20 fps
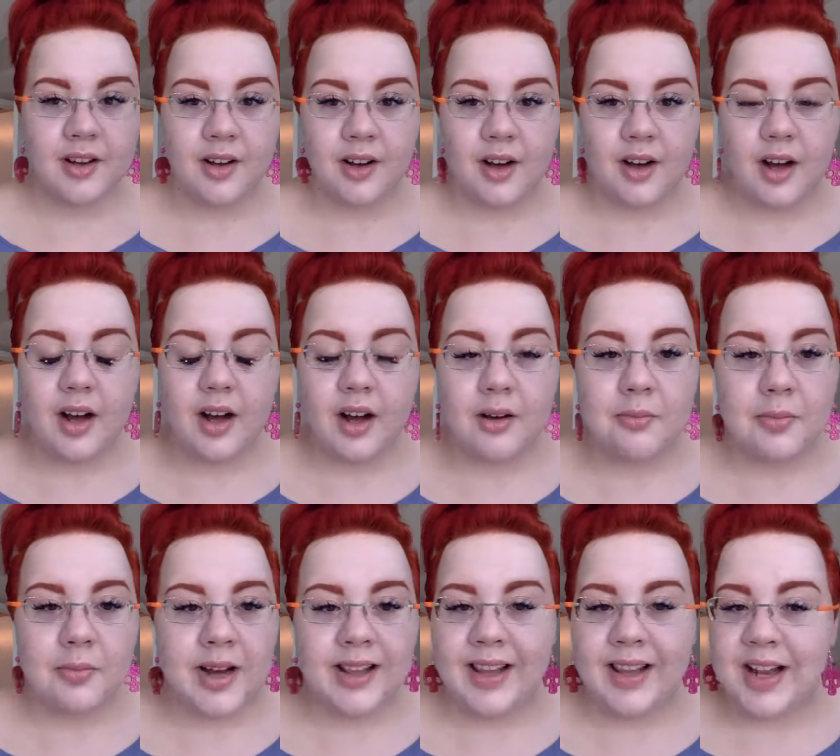
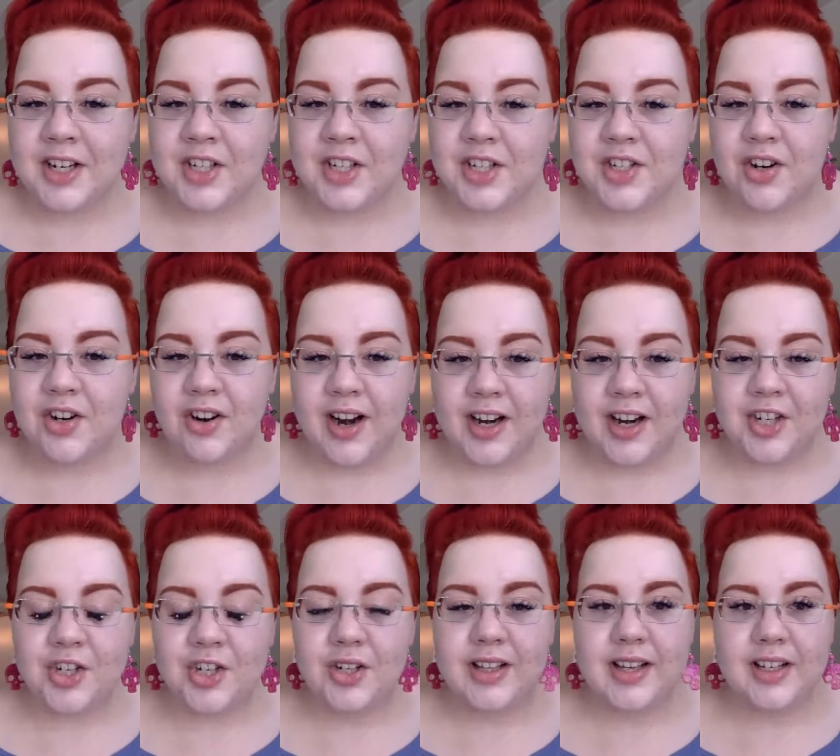My lashes are
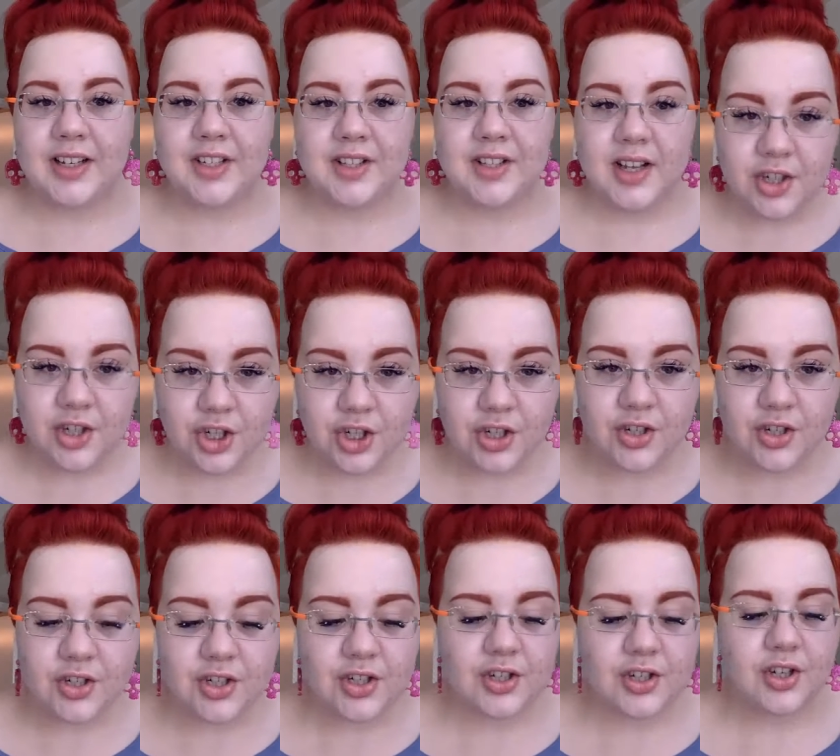actually
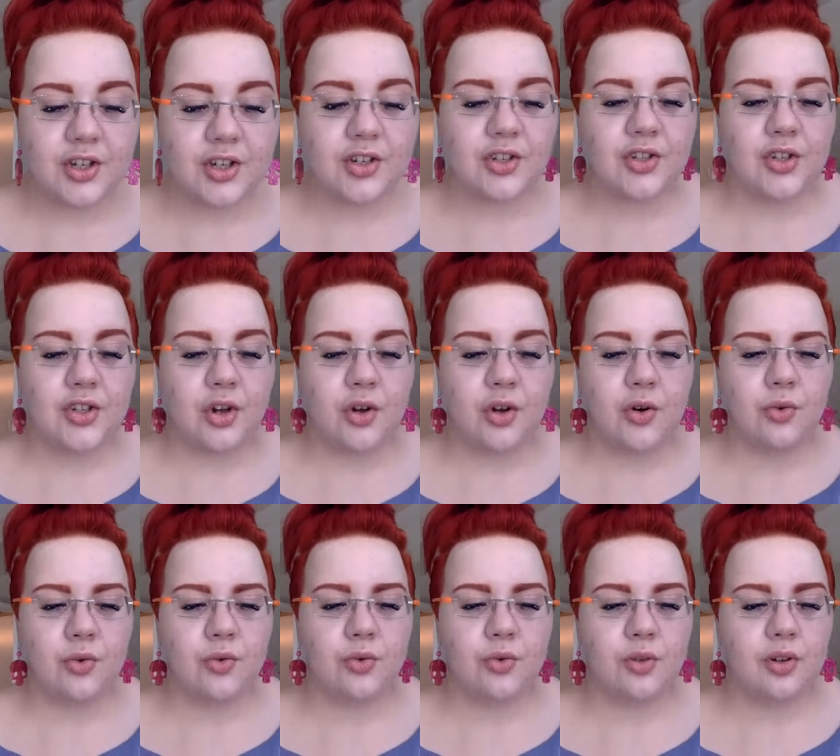extensions,
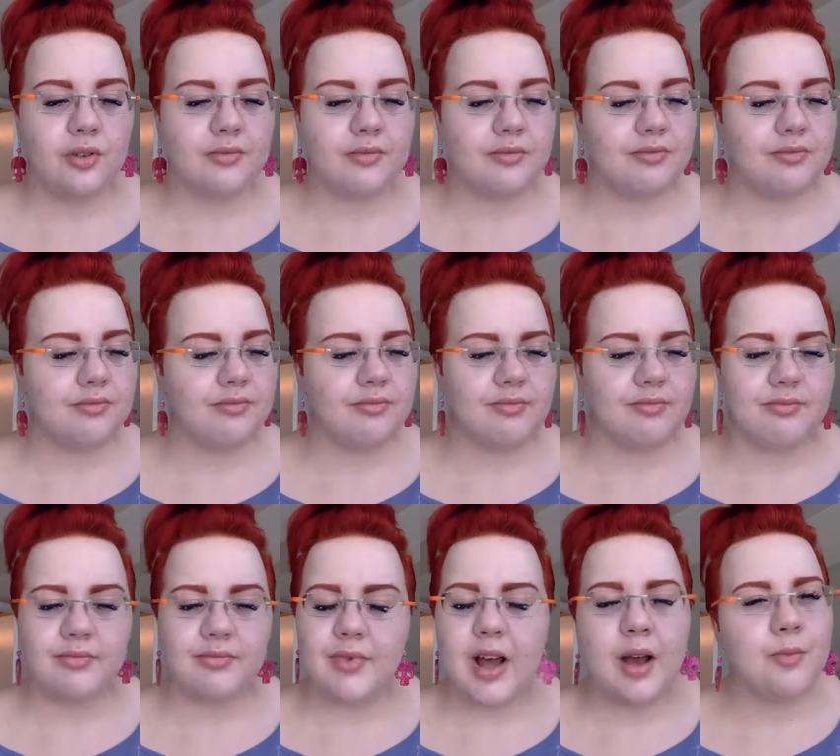so
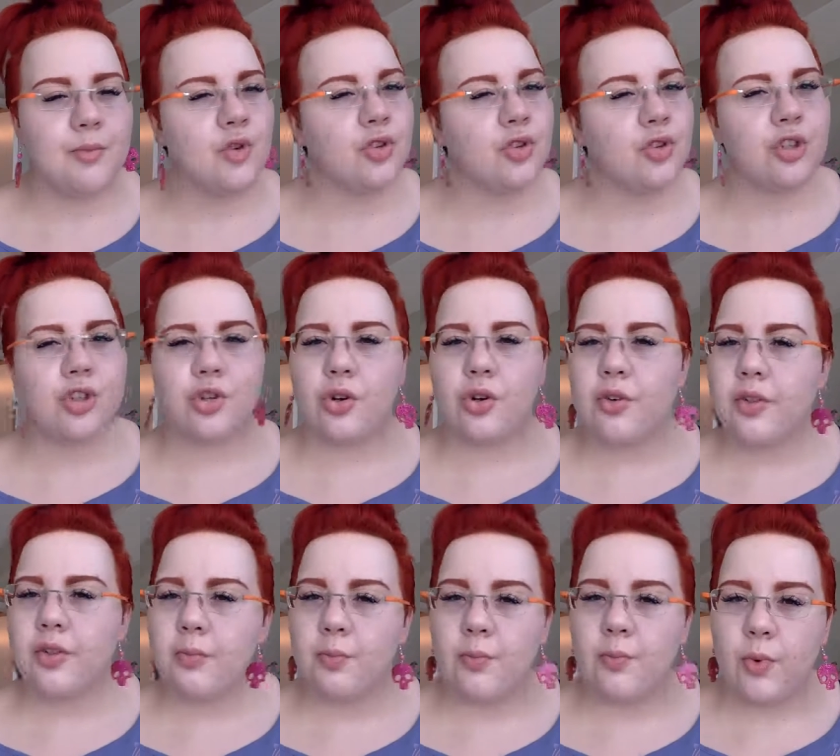I'm not sure
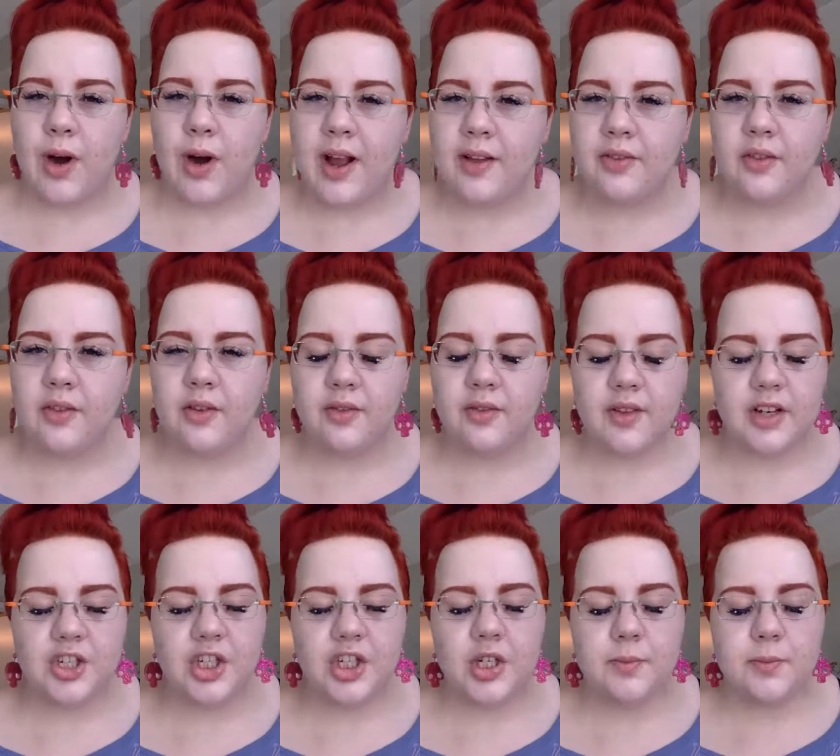the brand
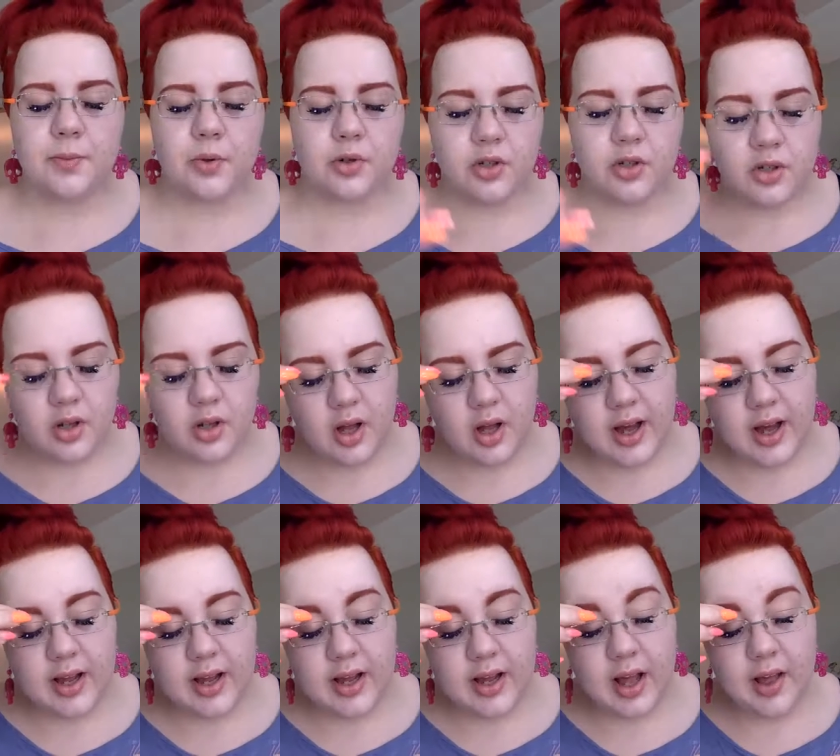that she put.
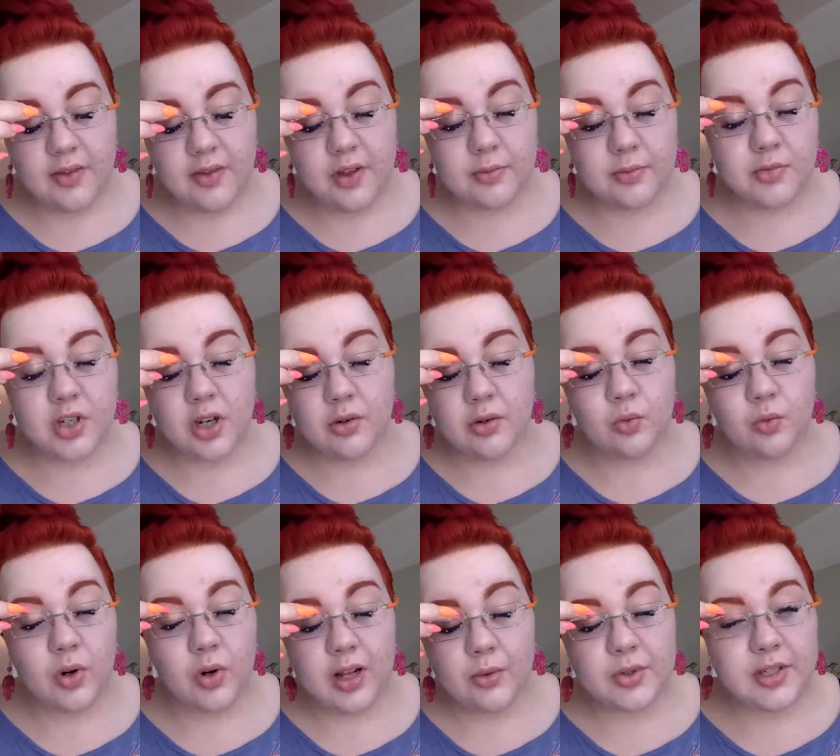I had them done
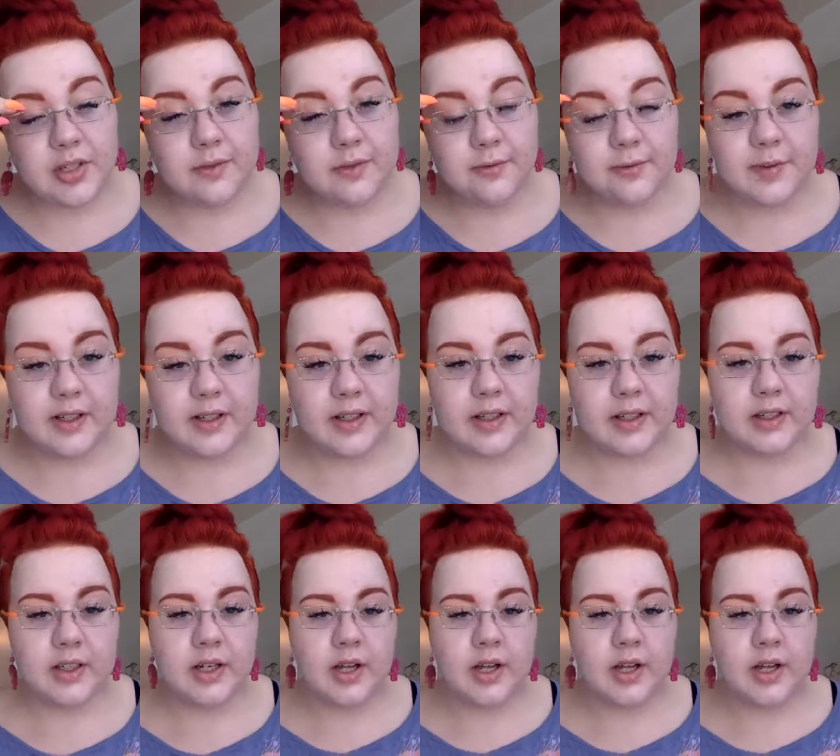while I was in Finland.